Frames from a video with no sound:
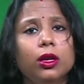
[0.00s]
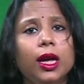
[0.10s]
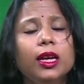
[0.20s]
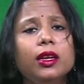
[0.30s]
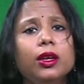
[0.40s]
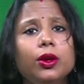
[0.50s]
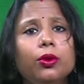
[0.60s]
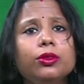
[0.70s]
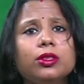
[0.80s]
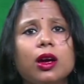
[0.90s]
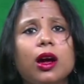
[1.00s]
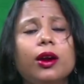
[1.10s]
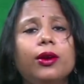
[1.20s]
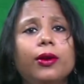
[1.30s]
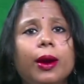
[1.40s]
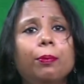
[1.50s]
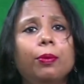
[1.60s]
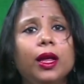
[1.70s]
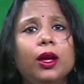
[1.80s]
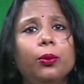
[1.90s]
Indian youths are
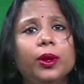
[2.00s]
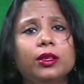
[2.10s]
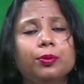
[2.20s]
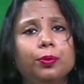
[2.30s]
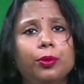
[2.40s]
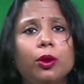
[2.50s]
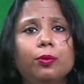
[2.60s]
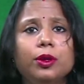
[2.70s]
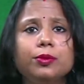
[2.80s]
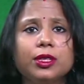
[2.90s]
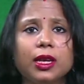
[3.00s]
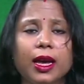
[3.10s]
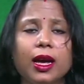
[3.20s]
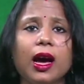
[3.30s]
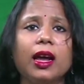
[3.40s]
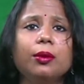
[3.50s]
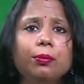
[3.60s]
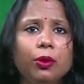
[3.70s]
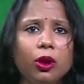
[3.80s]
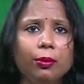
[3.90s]
grappling with problems like
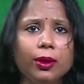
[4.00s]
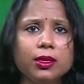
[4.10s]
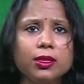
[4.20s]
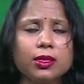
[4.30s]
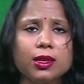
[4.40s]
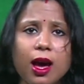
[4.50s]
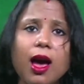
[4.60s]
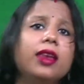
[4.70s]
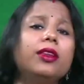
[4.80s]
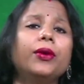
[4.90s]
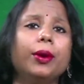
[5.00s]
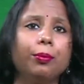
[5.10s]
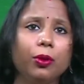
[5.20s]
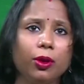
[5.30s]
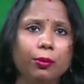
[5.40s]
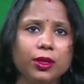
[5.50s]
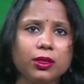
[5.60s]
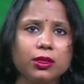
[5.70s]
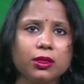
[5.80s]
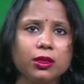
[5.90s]
unemployment,
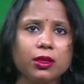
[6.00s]
underemployment,